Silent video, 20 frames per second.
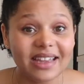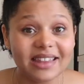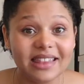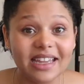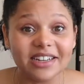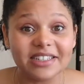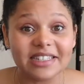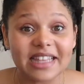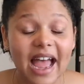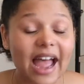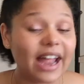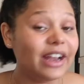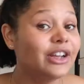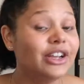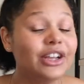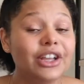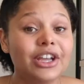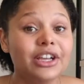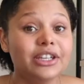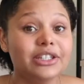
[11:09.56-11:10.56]
there's that.
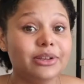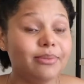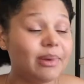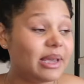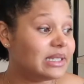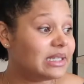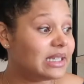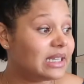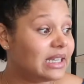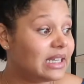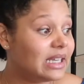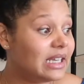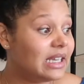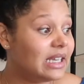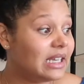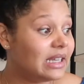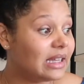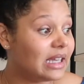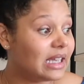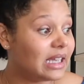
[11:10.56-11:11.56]
So
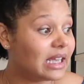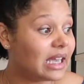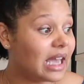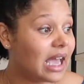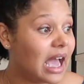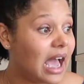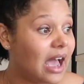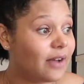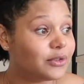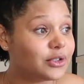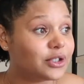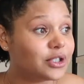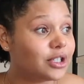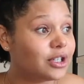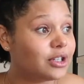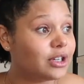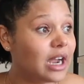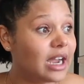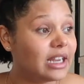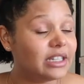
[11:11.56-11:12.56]
basically, like
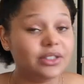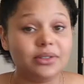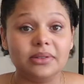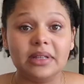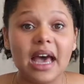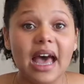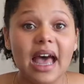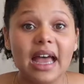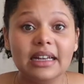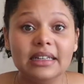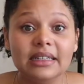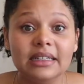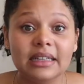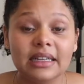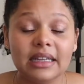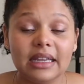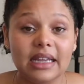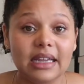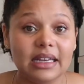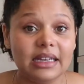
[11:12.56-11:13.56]
after I do that,
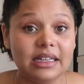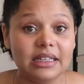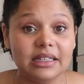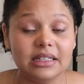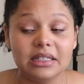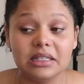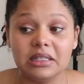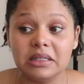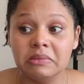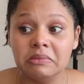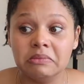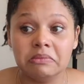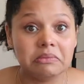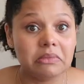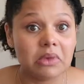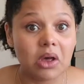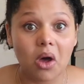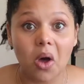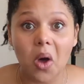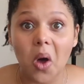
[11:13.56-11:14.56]
it is
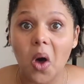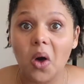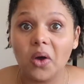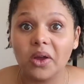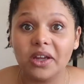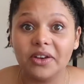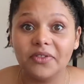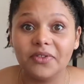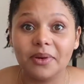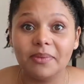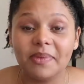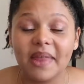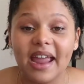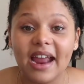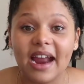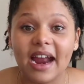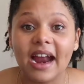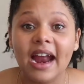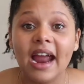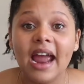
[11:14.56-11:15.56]
all good from
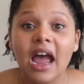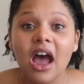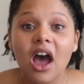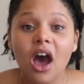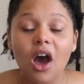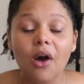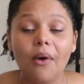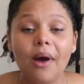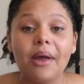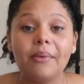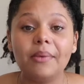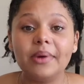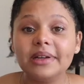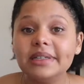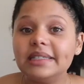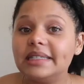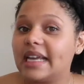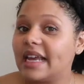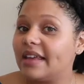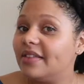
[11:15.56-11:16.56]
there. Oh, I will
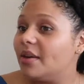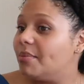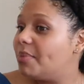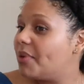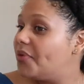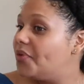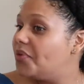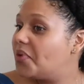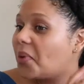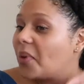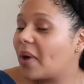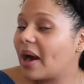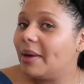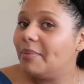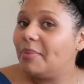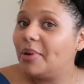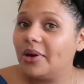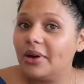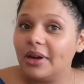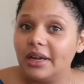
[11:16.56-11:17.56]
say that before
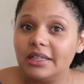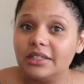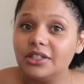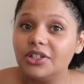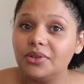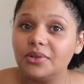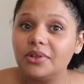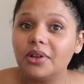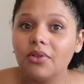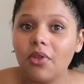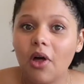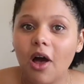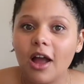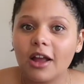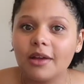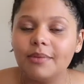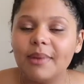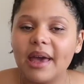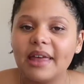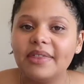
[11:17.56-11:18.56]
I do the
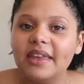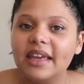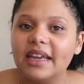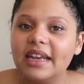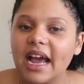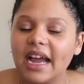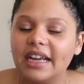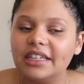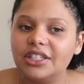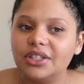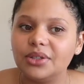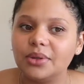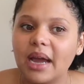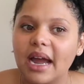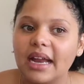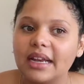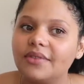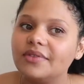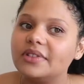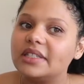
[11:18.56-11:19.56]
lock method, I do
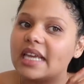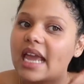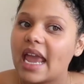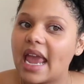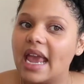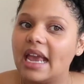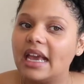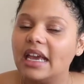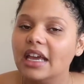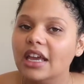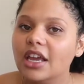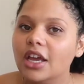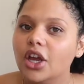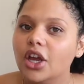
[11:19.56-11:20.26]
kind of take